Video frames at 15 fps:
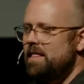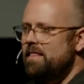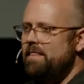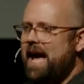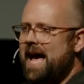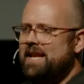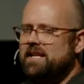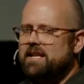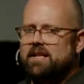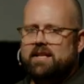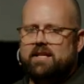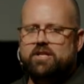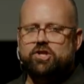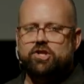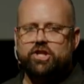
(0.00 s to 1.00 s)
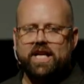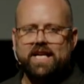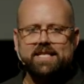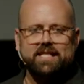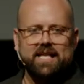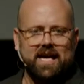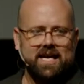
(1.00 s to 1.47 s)
that
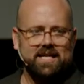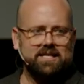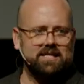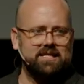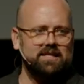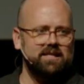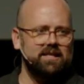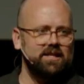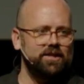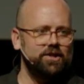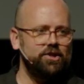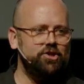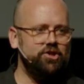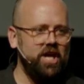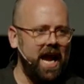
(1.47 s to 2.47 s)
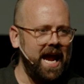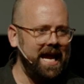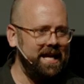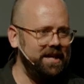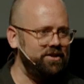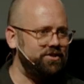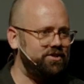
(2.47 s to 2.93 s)
Jesus
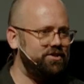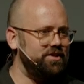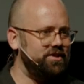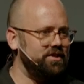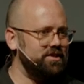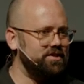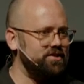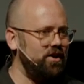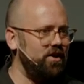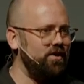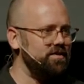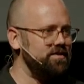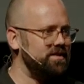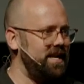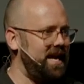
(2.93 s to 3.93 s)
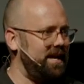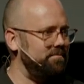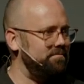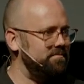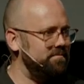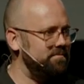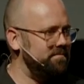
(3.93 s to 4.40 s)
changed Saul's name.
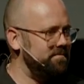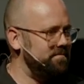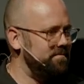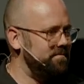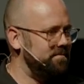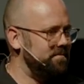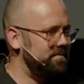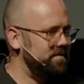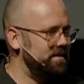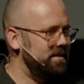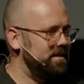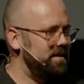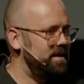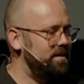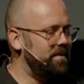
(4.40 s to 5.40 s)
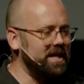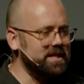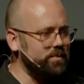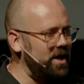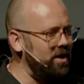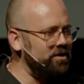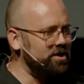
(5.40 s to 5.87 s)
Because
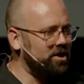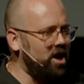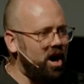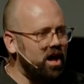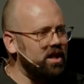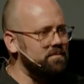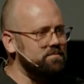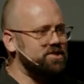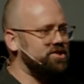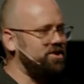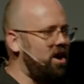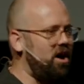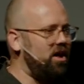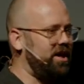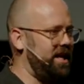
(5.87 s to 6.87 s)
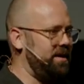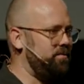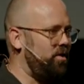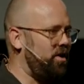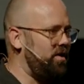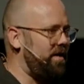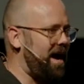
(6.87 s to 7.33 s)
we don't call him Saul
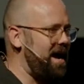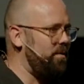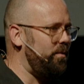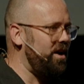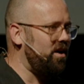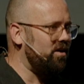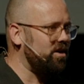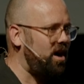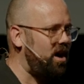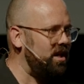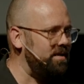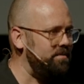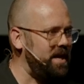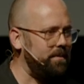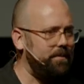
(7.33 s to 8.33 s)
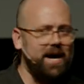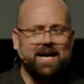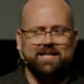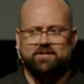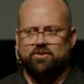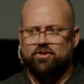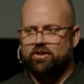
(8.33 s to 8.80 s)
anymore, right? We all call him the
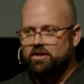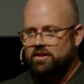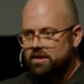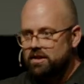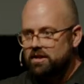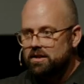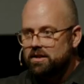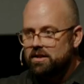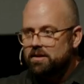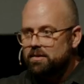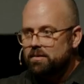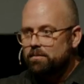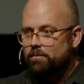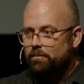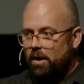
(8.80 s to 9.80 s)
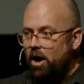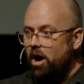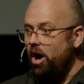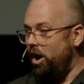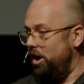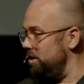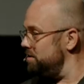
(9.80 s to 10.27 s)
Apostle
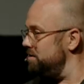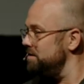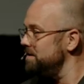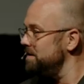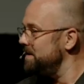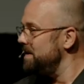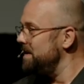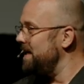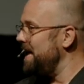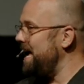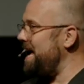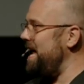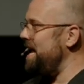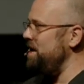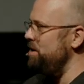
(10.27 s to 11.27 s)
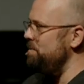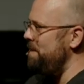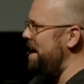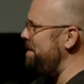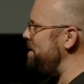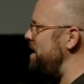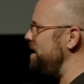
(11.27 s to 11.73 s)
Paul. And,
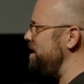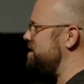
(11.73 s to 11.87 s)
maybe